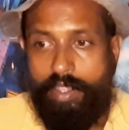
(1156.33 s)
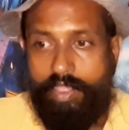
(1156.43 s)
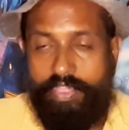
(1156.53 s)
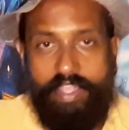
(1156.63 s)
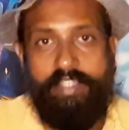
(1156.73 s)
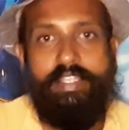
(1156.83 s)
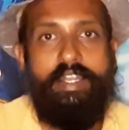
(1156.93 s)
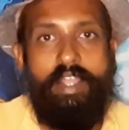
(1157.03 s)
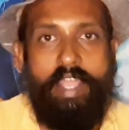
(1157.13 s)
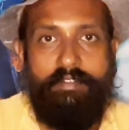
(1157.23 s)
things that
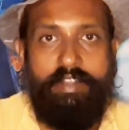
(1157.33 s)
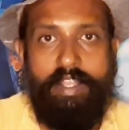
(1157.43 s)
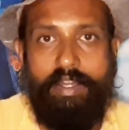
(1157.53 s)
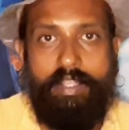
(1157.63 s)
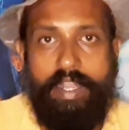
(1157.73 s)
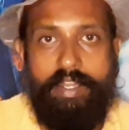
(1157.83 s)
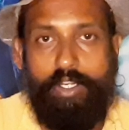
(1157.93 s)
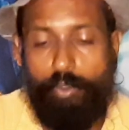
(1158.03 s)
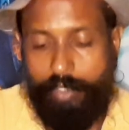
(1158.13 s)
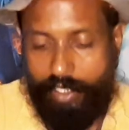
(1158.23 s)
are evident and need
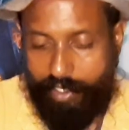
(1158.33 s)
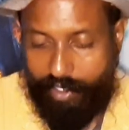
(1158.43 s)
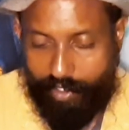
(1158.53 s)
to be taken